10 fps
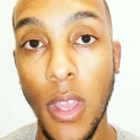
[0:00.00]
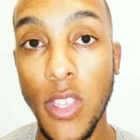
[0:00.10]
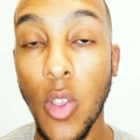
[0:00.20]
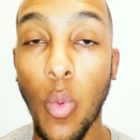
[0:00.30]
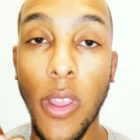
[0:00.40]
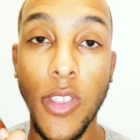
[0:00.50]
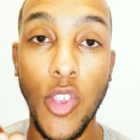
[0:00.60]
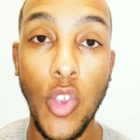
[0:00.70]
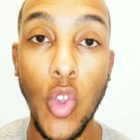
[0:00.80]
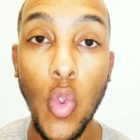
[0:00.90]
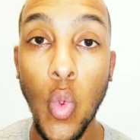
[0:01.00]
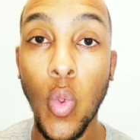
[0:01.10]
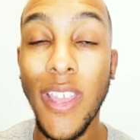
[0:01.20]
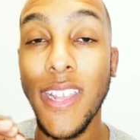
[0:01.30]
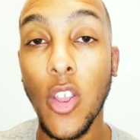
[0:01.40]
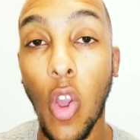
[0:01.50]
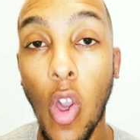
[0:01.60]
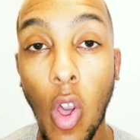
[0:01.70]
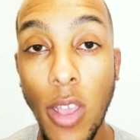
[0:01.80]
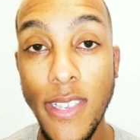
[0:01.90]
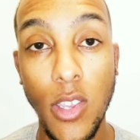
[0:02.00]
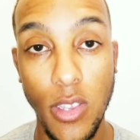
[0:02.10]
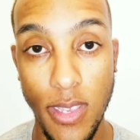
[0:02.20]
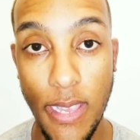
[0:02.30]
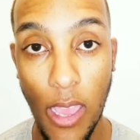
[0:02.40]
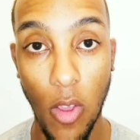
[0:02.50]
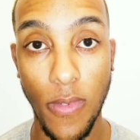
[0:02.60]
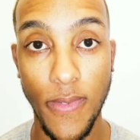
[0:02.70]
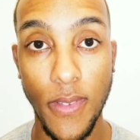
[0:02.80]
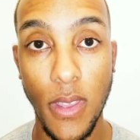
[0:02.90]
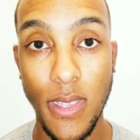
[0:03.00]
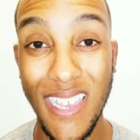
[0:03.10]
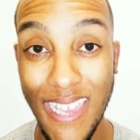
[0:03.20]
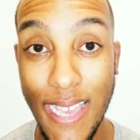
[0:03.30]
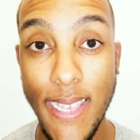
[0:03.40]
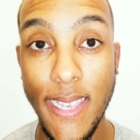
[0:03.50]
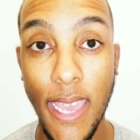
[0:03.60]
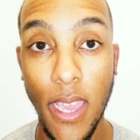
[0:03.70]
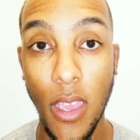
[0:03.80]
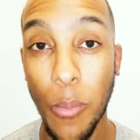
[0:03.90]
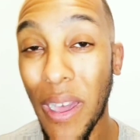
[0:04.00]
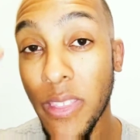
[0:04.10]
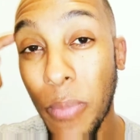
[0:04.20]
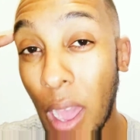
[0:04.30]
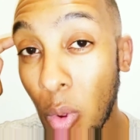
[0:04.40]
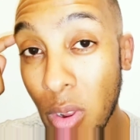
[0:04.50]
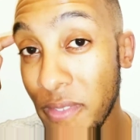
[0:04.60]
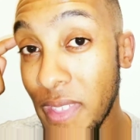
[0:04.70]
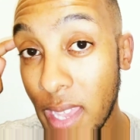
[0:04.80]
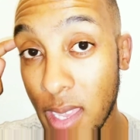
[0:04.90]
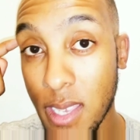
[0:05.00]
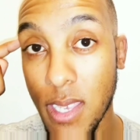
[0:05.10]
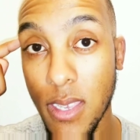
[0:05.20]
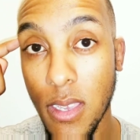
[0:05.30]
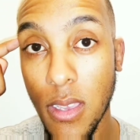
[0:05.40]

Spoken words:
to where you can cause yourself to get sick by the power of this.